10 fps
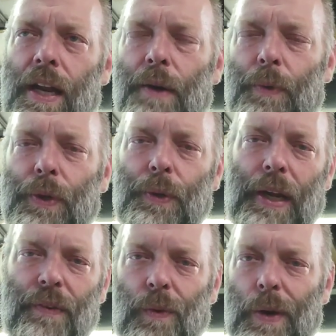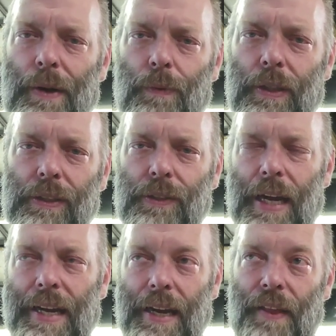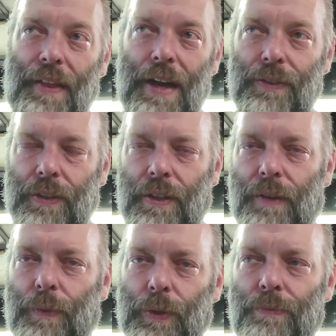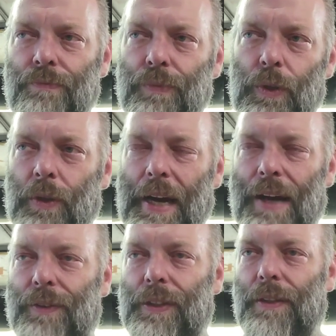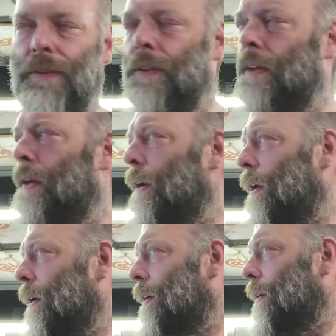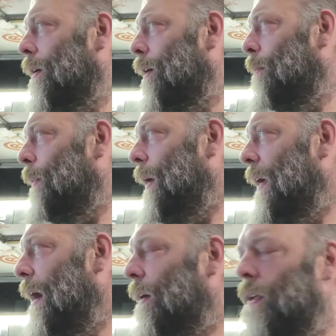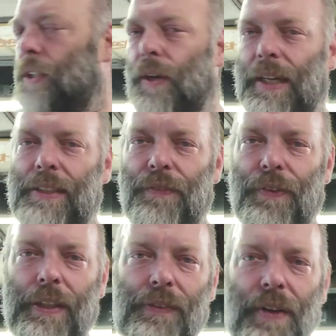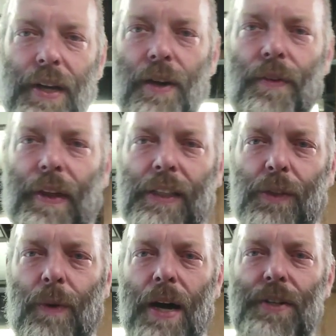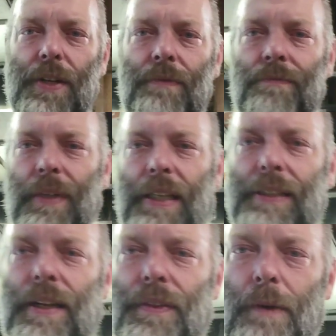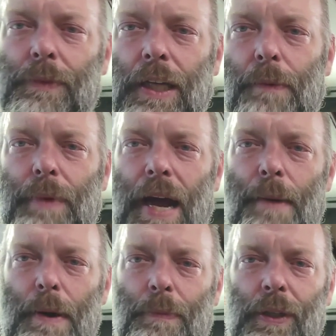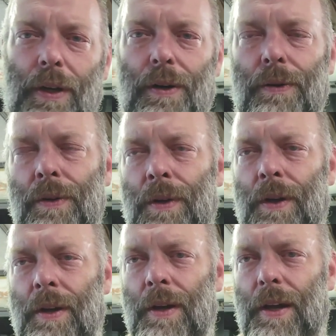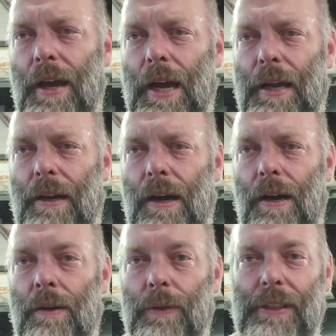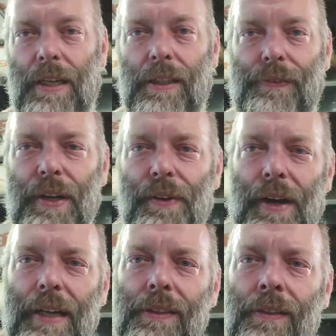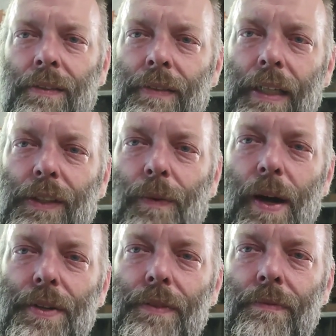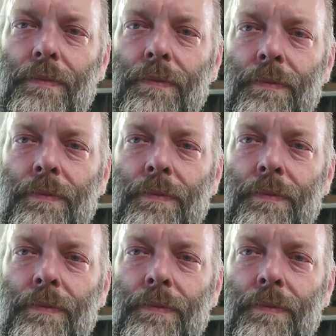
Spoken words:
then we'll do a giveaway once I hit 1,000, and then we'll announce it. But yeah, so that's it for this video. Thanks for watching. Like I said, thumbs up, comment below. And we'll see you on the next video, guys. Thanks for watching.